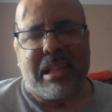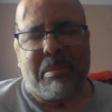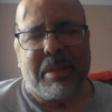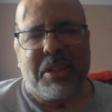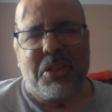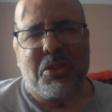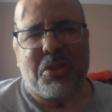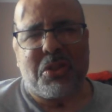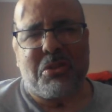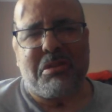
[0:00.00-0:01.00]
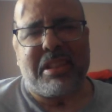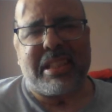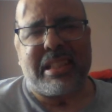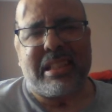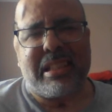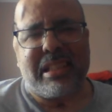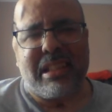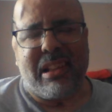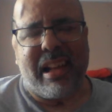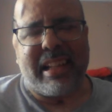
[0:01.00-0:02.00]
There'll be news stories
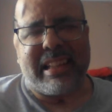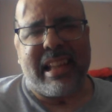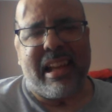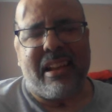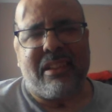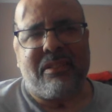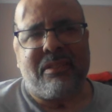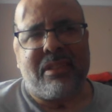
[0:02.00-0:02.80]
like that,